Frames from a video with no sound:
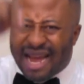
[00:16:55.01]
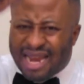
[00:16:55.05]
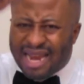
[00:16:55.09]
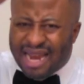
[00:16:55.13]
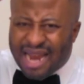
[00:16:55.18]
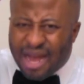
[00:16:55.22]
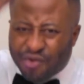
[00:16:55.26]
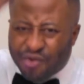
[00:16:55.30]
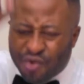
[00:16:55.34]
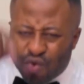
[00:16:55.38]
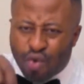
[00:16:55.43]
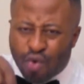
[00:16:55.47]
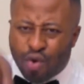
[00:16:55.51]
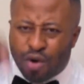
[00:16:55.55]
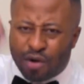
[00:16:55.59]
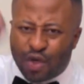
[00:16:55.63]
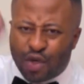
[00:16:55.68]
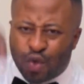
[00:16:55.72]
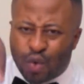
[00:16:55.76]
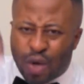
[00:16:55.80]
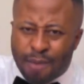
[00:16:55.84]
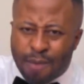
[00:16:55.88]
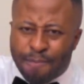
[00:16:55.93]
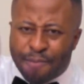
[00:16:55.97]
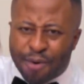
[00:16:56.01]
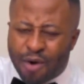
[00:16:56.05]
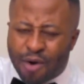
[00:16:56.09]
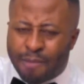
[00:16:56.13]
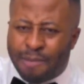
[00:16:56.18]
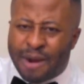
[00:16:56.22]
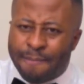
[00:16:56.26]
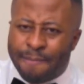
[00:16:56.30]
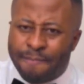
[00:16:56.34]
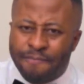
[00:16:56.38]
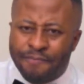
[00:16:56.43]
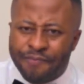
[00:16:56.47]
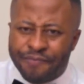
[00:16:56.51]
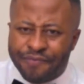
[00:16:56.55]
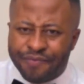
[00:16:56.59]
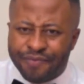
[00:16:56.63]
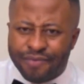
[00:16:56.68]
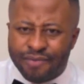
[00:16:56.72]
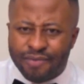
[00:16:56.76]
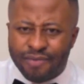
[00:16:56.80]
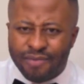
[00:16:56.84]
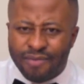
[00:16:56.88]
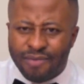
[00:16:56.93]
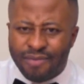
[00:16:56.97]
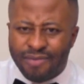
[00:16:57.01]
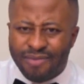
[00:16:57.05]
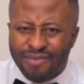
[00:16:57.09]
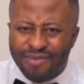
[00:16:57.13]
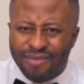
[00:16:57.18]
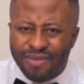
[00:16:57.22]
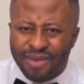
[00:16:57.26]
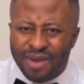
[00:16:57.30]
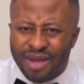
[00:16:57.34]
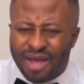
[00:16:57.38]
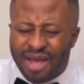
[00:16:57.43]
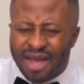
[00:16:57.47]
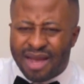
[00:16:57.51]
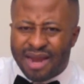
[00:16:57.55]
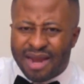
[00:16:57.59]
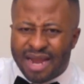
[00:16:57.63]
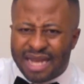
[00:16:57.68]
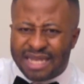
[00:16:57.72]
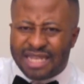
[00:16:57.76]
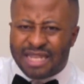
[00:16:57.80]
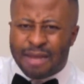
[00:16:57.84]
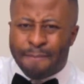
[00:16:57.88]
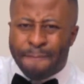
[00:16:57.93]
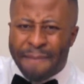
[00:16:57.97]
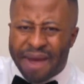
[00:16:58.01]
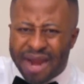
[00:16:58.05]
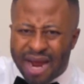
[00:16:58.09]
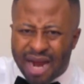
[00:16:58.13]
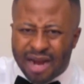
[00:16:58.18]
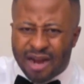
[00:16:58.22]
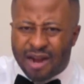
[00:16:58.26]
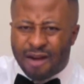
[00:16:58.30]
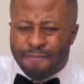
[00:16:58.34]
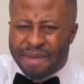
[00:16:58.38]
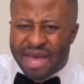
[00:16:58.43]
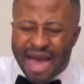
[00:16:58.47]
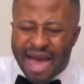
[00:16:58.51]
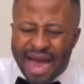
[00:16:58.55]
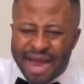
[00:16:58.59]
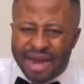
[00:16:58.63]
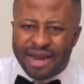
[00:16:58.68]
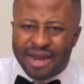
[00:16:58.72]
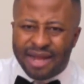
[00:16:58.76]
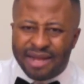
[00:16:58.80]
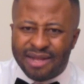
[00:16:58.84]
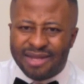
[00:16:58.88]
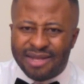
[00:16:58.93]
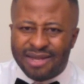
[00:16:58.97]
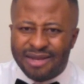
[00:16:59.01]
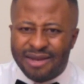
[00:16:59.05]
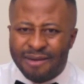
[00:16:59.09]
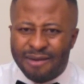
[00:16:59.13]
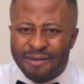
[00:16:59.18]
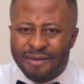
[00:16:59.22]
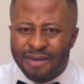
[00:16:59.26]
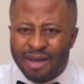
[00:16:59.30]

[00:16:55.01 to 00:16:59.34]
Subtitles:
allows you to go through a problem, there's a miracle behind it.